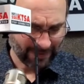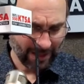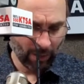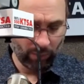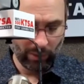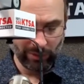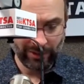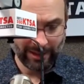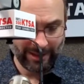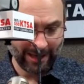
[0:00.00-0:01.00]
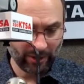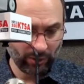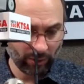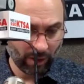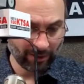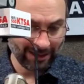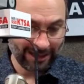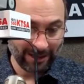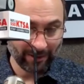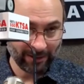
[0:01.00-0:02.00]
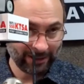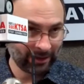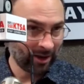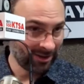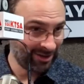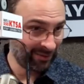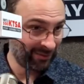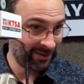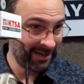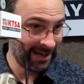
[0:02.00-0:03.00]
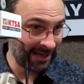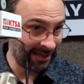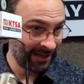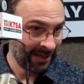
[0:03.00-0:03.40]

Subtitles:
Wow. Wounds that take too long to heal and constant fatigue.